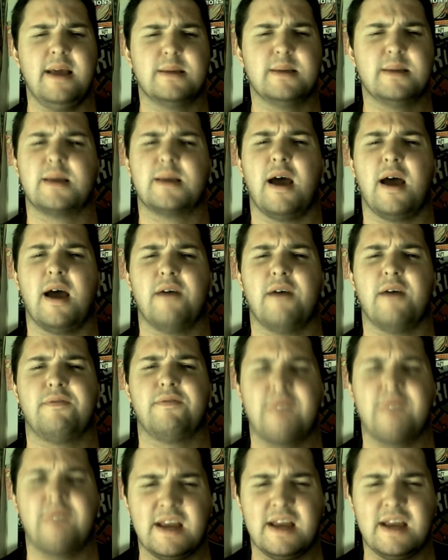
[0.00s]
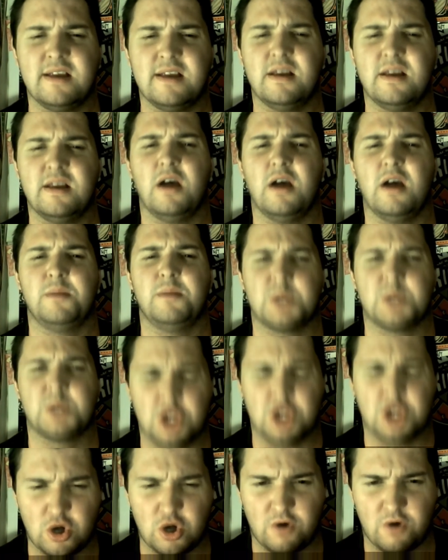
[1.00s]
is a faded,
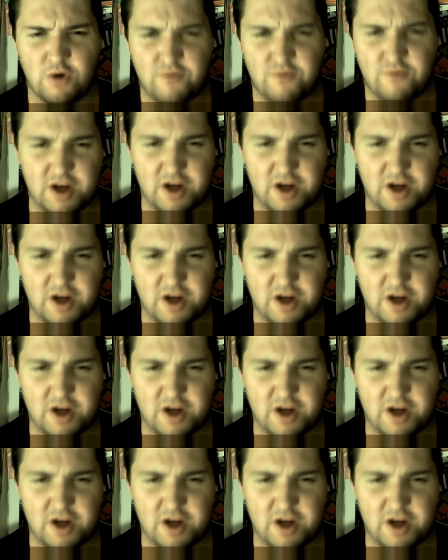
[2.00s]
obscure